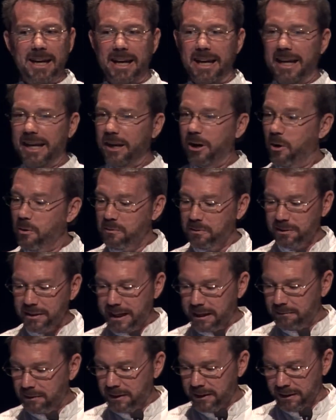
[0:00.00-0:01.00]
and hopefully
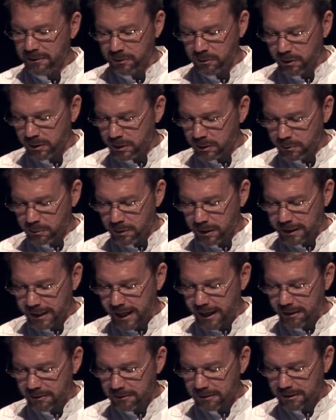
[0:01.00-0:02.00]
everything is going to work
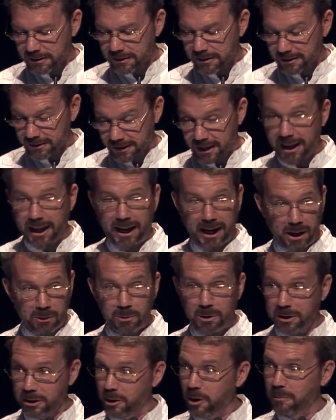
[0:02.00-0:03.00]
out. And I
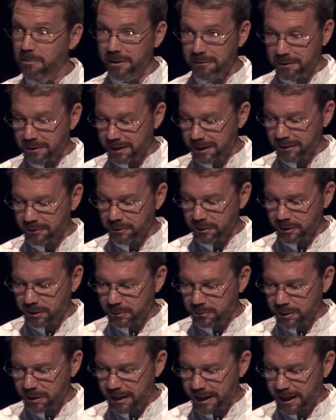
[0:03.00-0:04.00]
really hope everything is going to
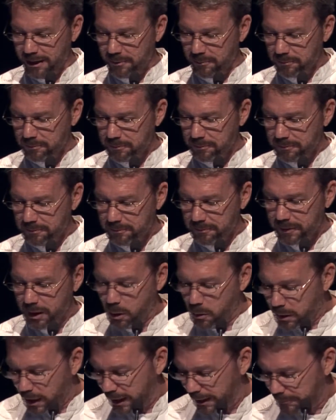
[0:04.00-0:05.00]
work out.
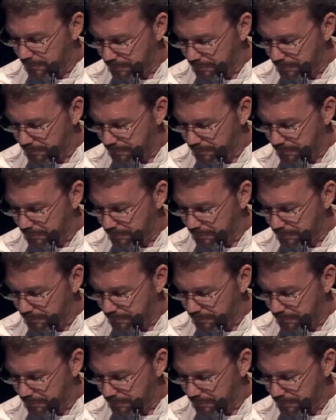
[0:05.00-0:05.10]
Okay.